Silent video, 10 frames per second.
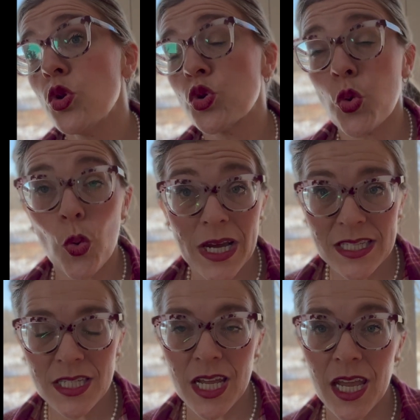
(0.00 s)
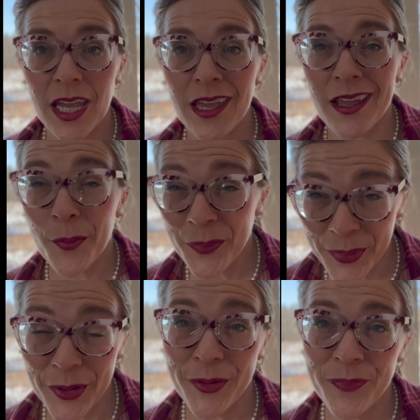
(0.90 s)
twice a day in a
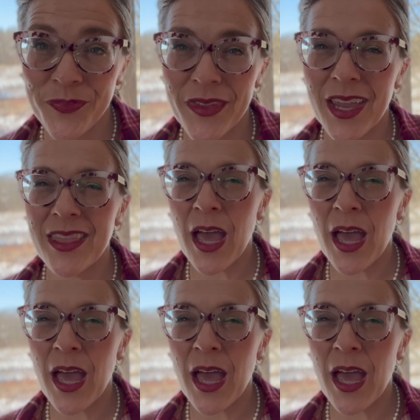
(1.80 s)
bowl. And